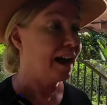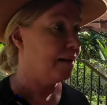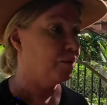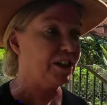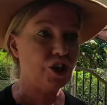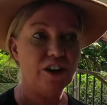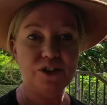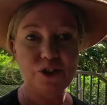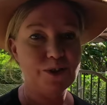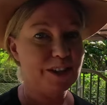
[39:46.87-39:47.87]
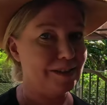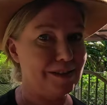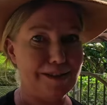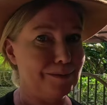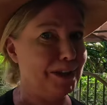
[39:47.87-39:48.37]
Um, we don't do
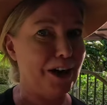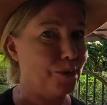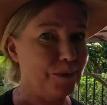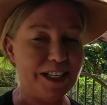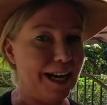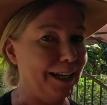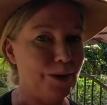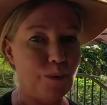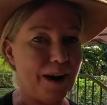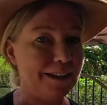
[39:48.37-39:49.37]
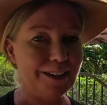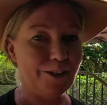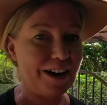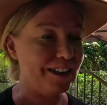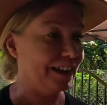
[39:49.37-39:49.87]
this, you know, daily or weekly
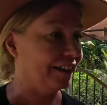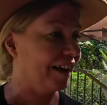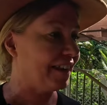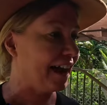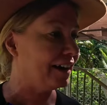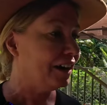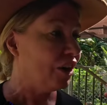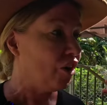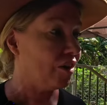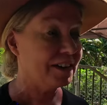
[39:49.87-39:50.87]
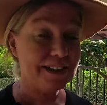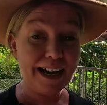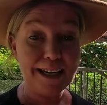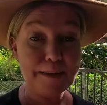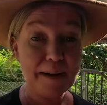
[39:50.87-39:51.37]
or anything like that. On a
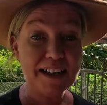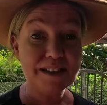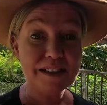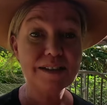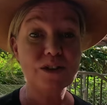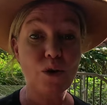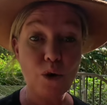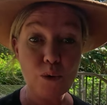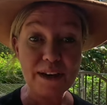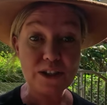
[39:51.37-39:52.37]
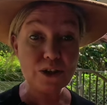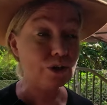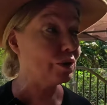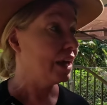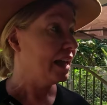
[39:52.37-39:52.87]
daily basis, all we
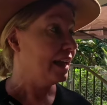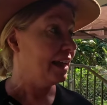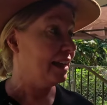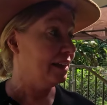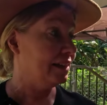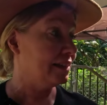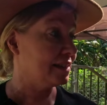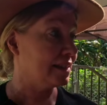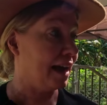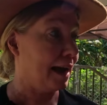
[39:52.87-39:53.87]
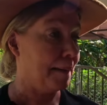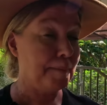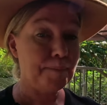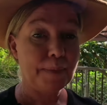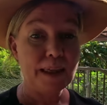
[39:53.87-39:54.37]
do is
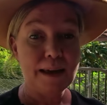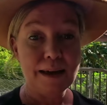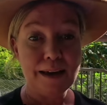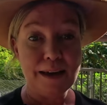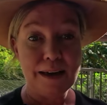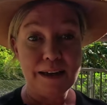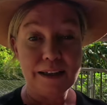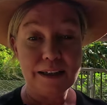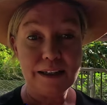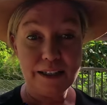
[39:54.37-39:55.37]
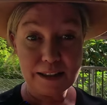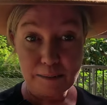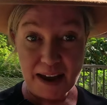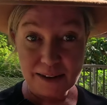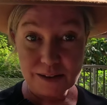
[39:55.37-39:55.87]
um, clean the
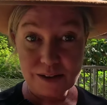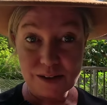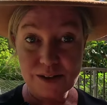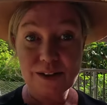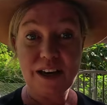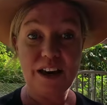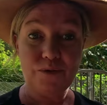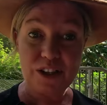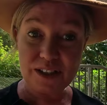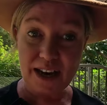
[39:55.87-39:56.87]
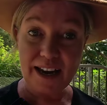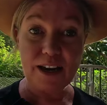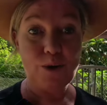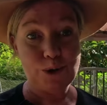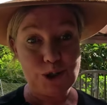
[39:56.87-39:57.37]
mats every
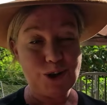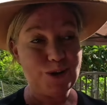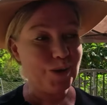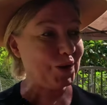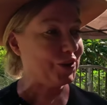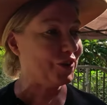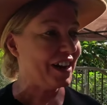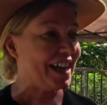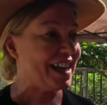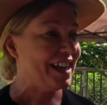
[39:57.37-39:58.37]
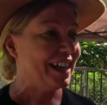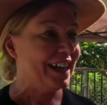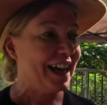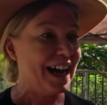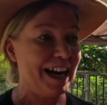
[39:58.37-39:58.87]
day or two or three.
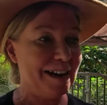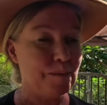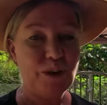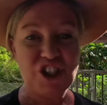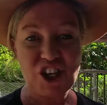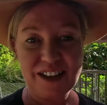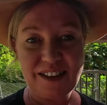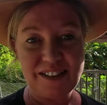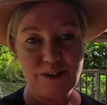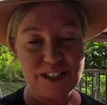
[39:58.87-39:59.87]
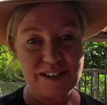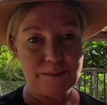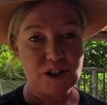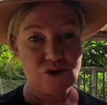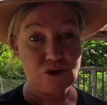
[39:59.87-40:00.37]
Um, we check that there is
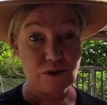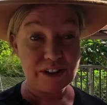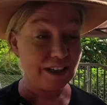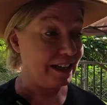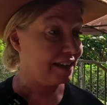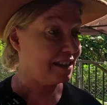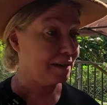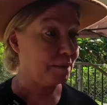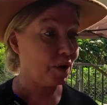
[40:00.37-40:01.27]
some straw in their nesting